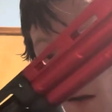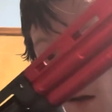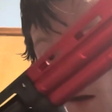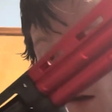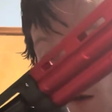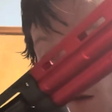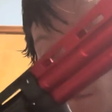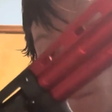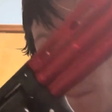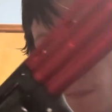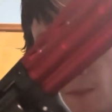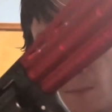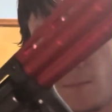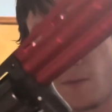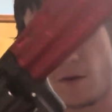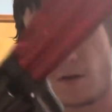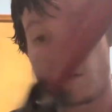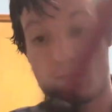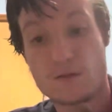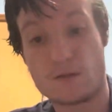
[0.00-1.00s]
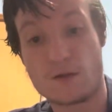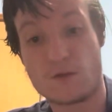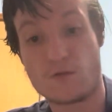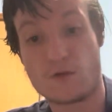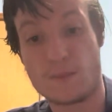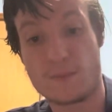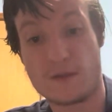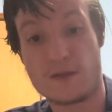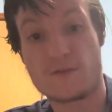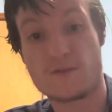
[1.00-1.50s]
But the
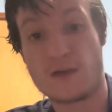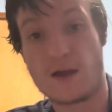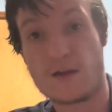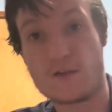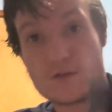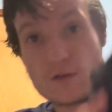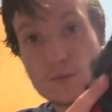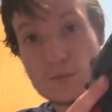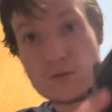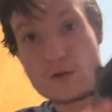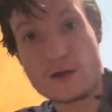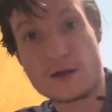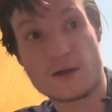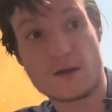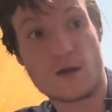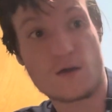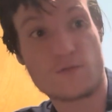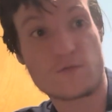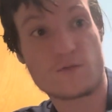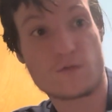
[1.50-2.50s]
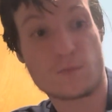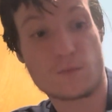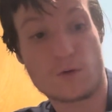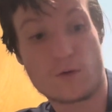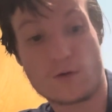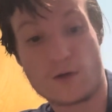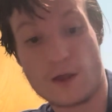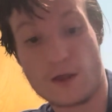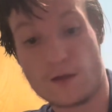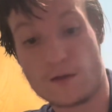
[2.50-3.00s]
grip is actually pretty
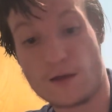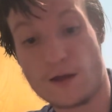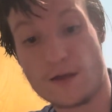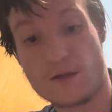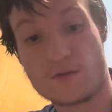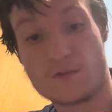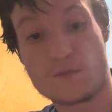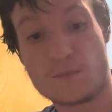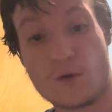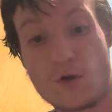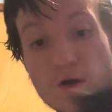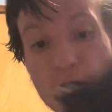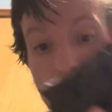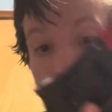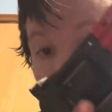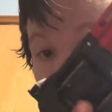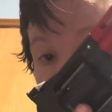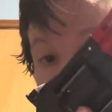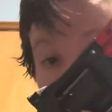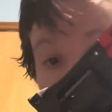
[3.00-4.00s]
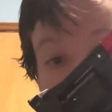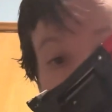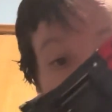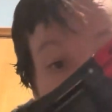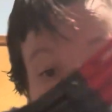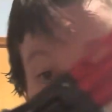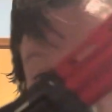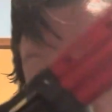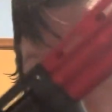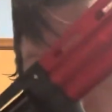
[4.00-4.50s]
comfortable, and I had small hands. This
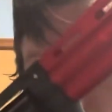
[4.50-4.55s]
fits